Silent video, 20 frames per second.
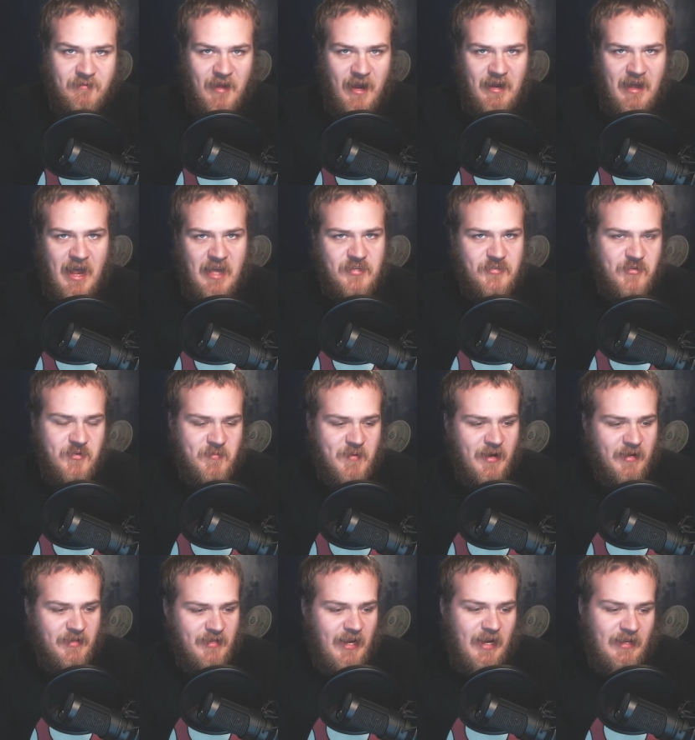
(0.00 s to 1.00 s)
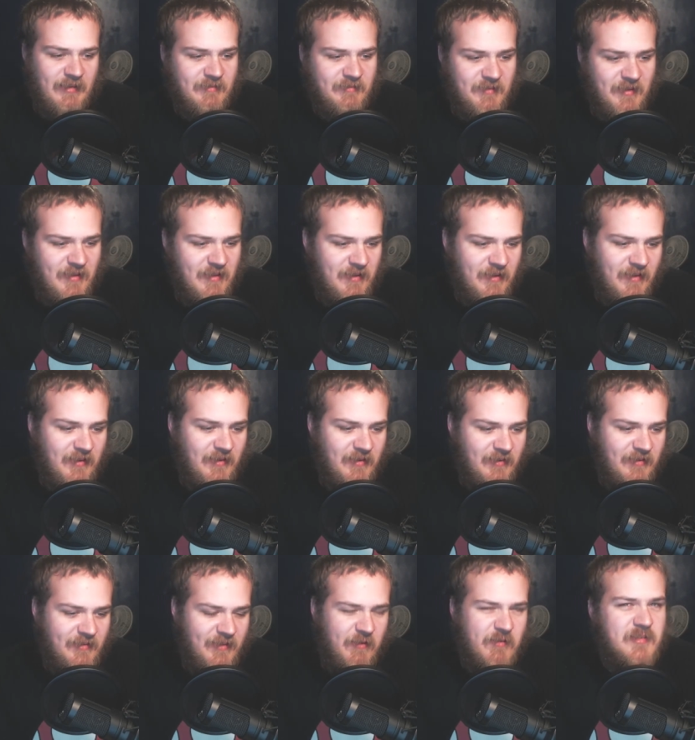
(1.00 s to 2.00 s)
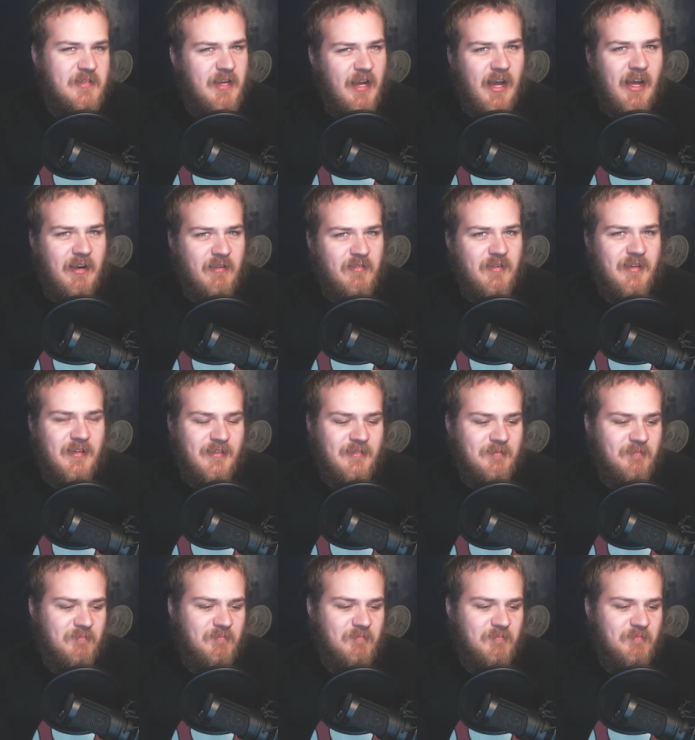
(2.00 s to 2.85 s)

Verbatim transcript: Ask him about that. That was kind of a